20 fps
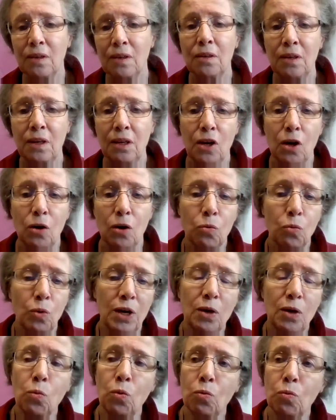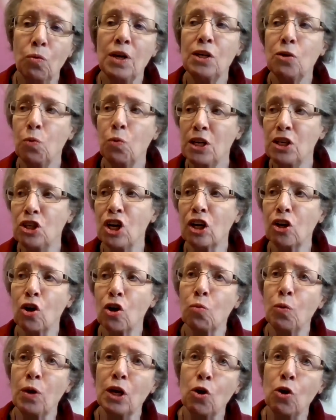
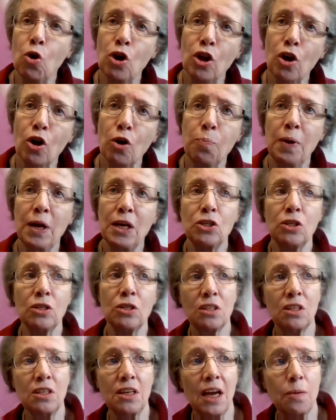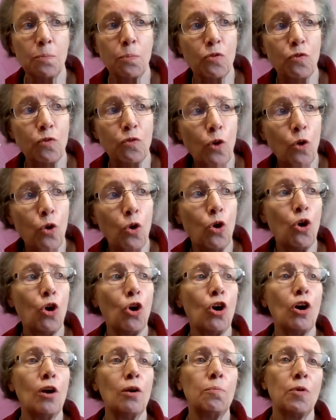We call our patients the night
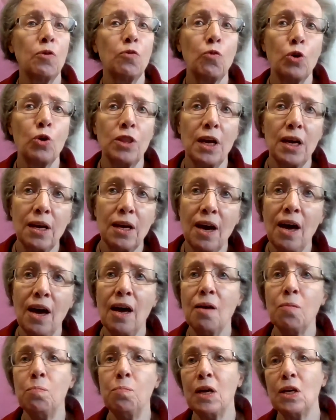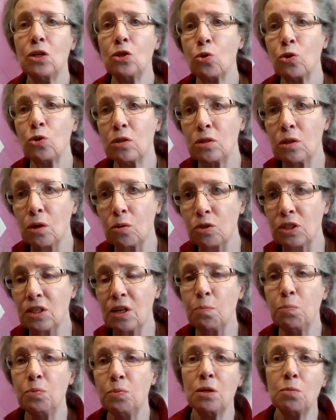before they come, make sure there's no
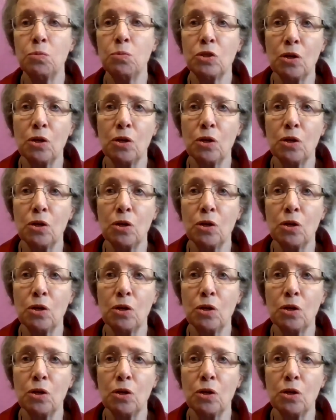symptoms, no